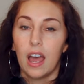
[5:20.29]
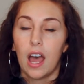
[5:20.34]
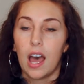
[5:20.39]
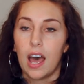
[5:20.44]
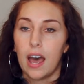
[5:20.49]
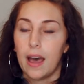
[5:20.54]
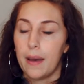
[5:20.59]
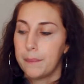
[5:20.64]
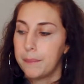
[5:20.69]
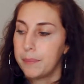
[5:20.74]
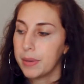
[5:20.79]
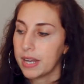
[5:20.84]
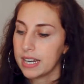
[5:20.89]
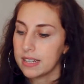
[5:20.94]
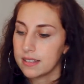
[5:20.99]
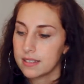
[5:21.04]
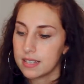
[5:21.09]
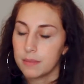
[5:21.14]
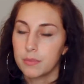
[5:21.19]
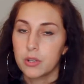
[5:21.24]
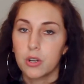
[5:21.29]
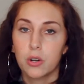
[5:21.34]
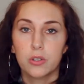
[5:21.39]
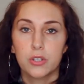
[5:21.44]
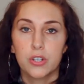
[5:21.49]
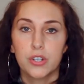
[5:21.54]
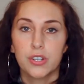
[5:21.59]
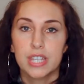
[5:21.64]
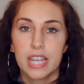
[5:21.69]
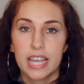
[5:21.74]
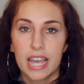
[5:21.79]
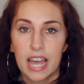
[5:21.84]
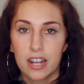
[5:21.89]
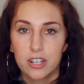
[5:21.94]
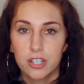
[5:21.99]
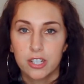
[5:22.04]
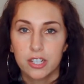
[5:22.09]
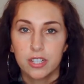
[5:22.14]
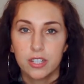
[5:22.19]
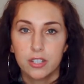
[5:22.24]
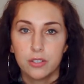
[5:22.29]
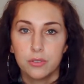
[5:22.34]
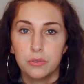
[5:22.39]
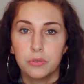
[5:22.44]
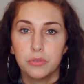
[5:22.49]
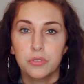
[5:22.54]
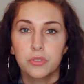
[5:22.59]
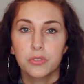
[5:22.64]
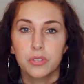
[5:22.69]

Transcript: but in some cultures they actually use